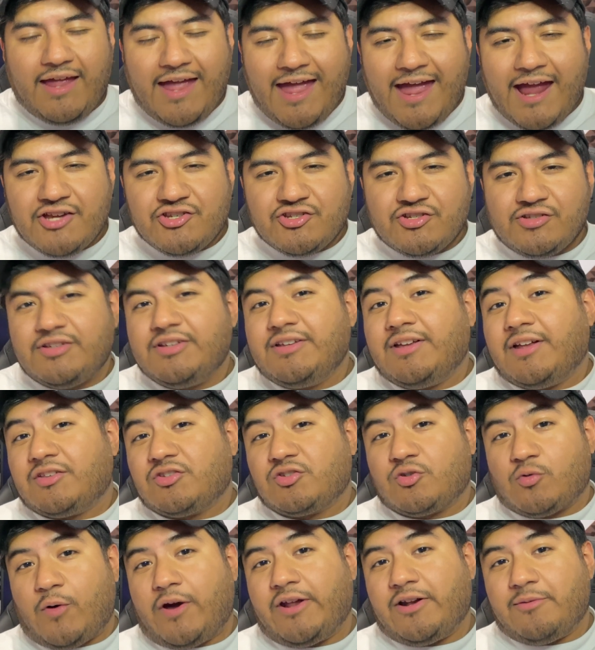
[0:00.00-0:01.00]
Actually, it's
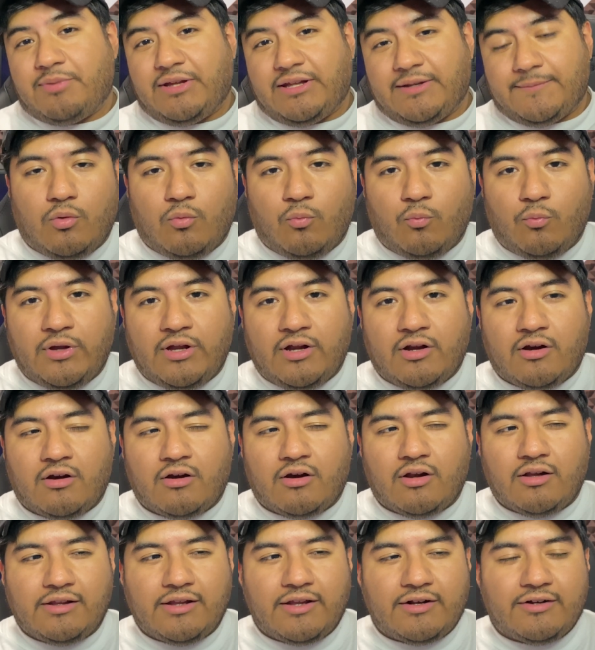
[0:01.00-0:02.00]
quite a bit. We're
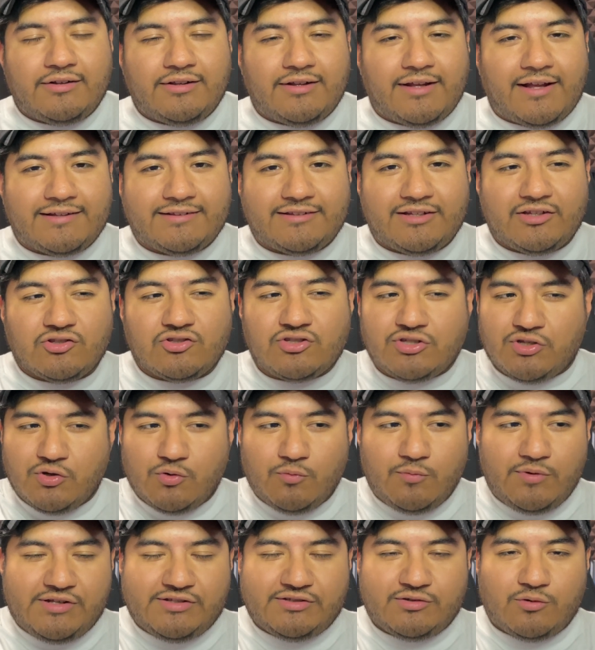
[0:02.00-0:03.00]
a little less than 2
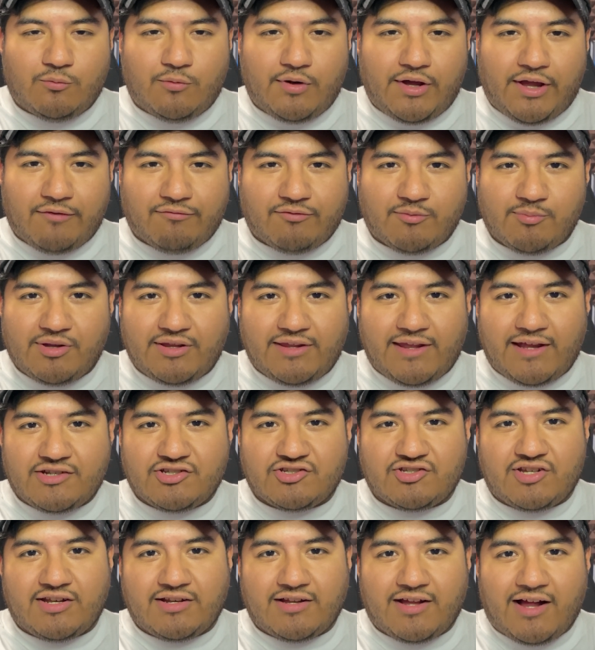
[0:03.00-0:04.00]
weeks away from the
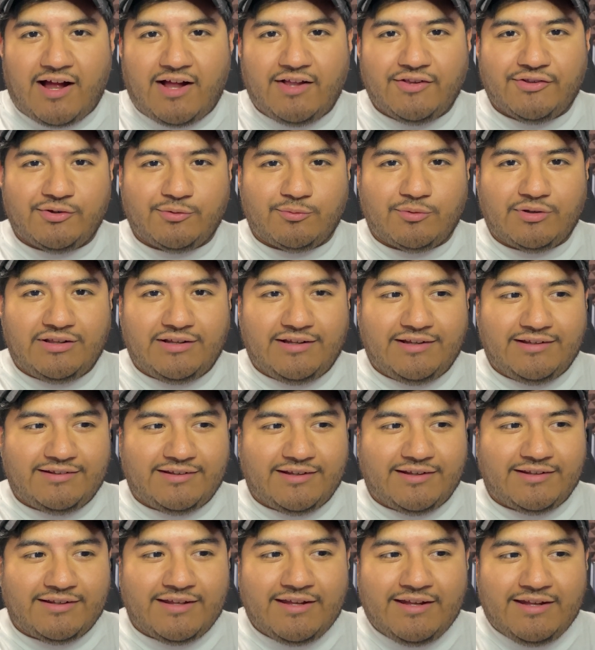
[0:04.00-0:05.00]
next-gen console
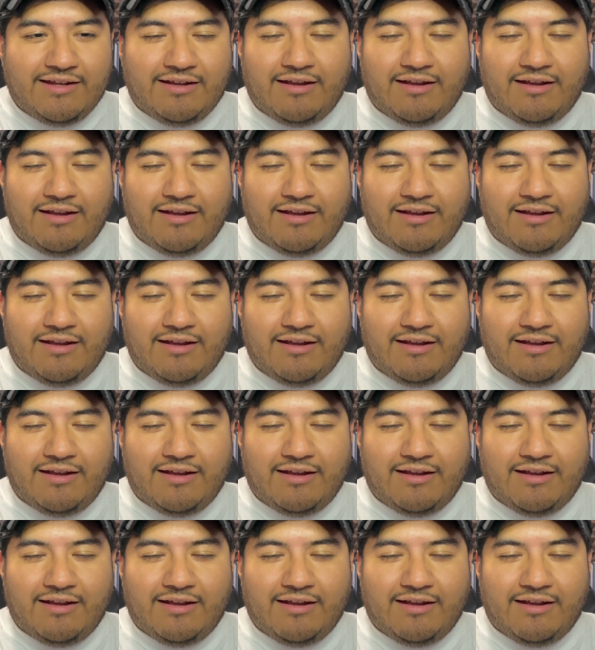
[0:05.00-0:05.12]
releases